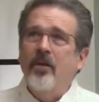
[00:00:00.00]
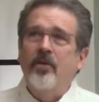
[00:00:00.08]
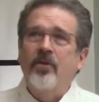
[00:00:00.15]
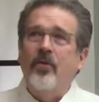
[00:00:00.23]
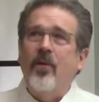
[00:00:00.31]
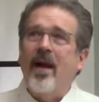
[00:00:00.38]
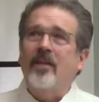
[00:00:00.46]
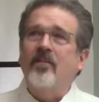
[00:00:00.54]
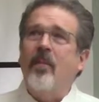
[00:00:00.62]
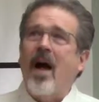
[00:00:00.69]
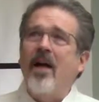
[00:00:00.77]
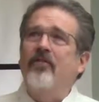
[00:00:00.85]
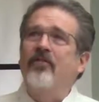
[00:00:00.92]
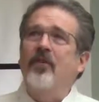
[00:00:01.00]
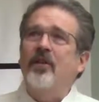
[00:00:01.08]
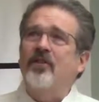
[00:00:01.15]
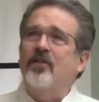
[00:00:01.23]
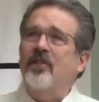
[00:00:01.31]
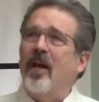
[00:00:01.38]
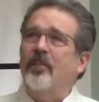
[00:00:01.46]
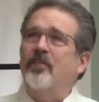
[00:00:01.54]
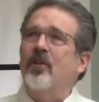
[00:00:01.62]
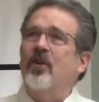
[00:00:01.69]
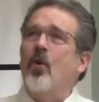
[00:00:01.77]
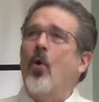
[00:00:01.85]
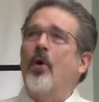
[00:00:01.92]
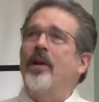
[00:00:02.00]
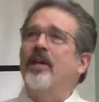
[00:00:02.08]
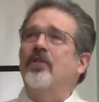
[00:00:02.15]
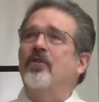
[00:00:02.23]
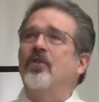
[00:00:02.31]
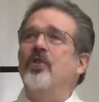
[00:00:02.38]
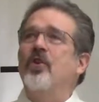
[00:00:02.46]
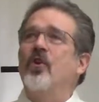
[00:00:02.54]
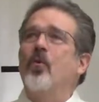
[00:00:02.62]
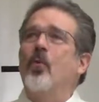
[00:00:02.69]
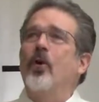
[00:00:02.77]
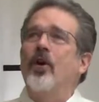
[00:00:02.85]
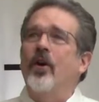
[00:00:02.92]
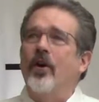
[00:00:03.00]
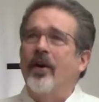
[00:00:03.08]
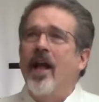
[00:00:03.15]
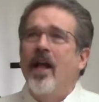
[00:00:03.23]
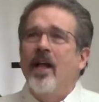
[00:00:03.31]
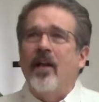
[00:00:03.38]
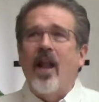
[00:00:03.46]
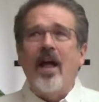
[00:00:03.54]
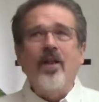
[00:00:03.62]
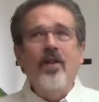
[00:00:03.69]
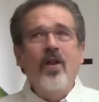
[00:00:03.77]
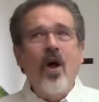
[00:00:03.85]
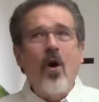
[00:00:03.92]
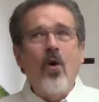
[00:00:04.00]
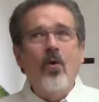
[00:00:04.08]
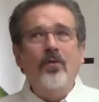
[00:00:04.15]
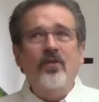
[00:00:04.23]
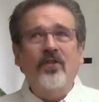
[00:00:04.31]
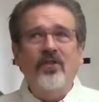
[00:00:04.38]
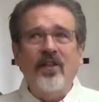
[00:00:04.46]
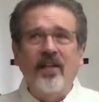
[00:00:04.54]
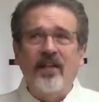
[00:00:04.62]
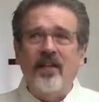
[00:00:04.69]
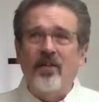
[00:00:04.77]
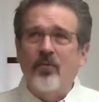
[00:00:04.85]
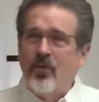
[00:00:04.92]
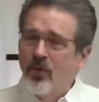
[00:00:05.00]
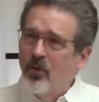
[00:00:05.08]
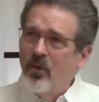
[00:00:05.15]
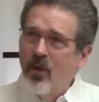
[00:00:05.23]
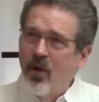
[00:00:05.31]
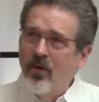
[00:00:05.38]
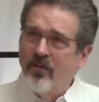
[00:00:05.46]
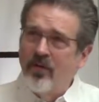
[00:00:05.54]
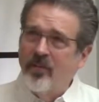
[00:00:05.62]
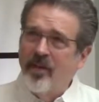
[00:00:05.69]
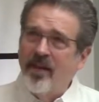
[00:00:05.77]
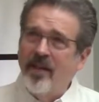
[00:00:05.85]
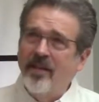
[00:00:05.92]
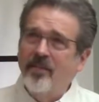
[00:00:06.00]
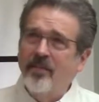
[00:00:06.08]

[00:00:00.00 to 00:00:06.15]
Direct my footsteps according to your word. Let no sin rule over me.